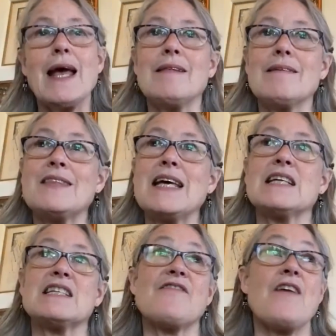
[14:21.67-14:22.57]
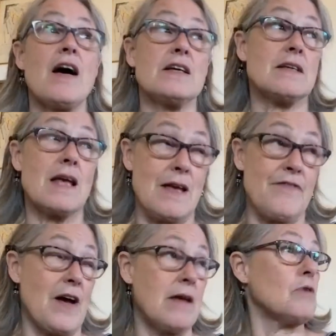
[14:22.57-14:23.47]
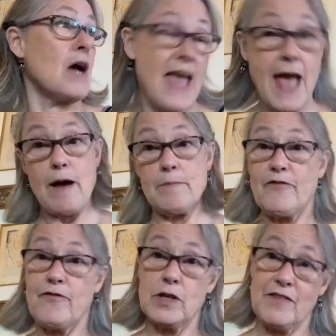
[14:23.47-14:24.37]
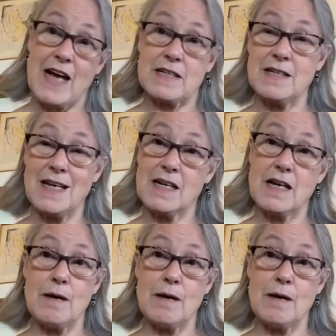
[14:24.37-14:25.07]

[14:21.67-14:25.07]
And the thing is, if I am fully vaccinated,